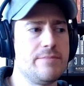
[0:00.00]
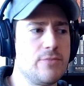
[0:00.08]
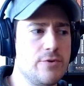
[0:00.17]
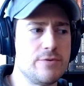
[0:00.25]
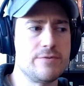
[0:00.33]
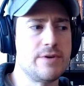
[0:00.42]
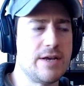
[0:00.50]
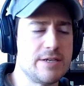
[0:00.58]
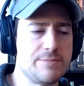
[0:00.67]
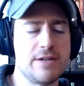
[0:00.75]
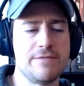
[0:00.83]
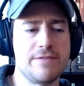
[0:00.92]
who has
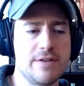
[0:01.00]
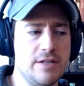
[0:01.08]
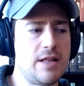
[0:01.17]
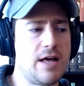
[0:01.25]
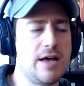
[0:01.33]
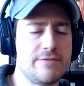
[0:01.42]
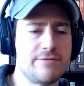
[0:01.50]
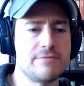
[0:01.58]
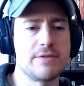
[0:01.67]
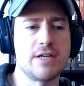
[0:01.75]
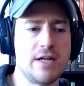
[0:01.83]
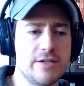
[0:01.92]
benefited a lot from
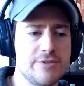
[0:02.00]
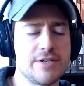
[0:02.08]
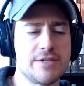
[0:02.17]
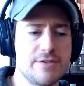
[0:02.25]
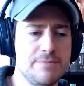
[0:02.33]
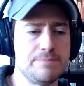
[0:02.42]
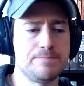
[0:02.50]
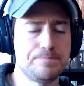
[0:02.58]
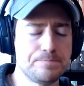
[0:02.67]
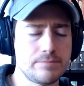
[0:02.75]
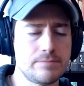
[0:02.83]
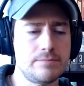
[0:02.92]
the dollar system.
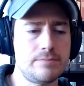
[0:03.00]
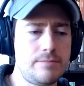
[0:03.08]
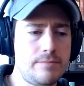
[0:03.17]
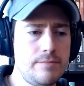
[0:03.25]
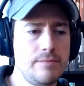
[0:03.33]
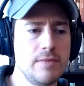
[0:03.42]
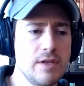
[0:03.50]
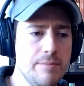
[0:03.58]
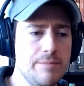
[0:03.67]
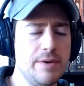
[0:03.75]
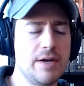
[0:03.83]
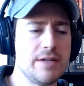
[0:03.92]

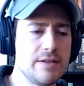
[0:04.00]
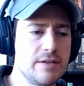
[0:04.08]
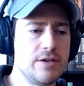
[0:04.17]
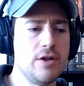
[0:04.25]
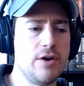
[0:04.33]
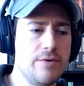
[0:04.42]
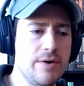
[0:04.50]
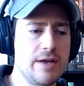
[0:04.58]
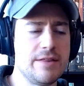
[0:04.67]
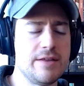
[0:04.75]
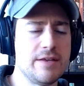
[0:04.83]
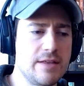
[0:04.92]
But, I
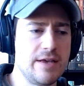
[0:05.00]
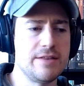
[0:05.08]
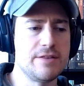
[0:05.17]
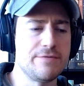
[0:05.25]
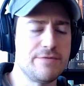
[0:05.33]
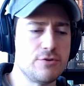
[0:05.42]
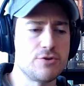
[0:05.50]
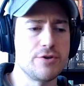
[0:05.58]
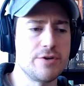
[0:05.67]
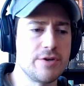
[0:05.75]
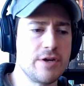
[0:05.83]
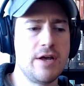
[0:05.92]
think that in the
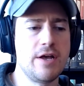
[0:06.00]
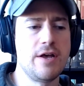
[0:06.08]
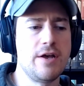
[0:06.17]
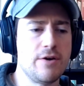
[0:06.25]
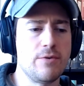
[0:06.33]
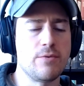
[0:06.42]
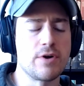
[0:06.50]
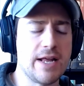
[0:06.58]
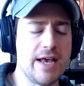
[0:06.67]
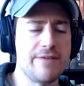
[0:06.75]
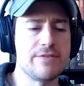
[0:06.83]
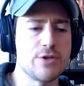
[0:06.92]
future, we're going to
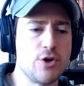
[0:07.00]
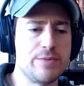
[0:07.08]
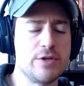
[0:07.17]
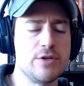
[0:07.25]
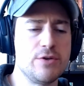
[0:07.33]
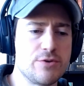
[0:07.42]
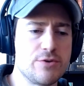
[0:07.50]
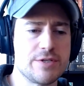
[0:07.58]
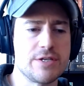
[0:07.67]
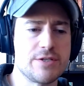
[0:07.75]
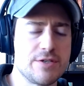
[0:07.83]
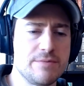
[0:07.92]
have this open and neutral
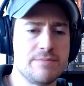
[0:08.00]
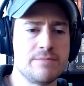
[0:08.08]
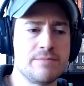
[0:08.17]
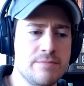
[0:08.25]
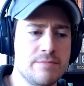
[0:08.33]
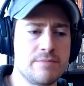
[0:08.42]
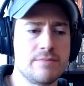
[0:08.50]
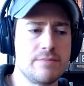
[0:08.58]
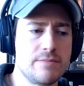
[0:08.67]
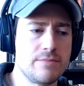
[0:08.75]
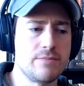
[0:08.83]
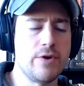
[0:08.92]
system
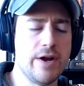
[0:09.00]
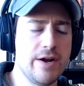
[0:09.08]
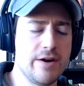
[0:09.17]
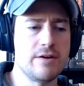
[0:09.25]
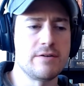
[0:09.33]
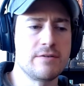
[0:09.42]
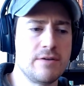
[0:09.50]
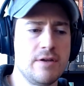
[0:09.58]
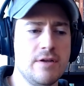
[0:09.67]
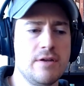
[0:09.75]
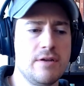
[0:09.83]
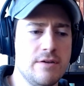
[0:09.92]
where,
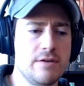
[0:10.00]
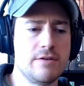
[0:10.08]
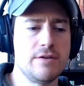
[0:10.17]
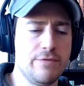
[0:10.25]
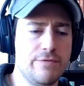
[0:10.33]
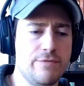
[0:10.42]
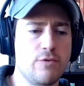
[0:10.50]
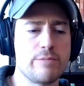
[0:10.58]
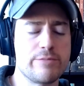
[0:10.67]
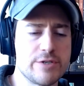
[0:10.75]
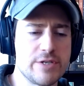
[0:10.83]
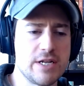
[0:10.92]

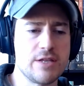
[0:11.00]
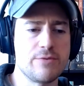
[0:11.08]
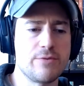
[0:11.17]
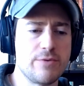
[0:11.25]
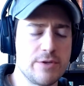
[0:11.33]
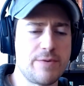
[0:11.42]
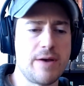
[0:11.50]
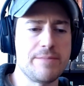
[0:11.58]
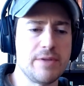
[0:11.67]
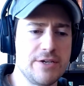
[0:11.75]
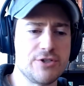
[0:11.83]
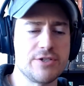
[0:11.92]
4% of the world's
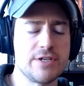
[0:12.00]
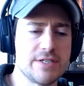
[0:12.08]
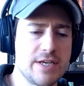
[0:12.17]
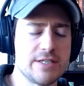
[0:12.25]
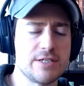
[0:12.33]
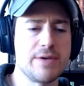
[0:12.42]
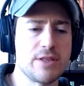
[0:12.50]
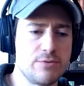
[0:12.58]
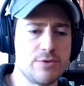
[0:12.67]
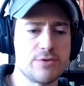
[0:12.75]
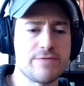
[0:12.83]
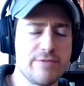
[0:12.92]
population doesn't get to make the
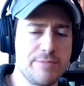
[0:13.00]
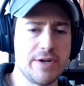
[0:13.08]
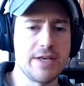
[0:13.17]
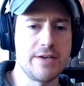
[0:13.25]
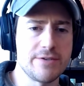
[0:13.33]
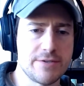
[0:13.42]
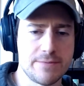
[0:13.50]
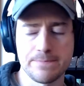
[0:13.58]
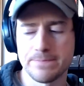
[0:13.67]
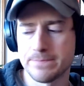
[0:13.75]
rules for everybody else.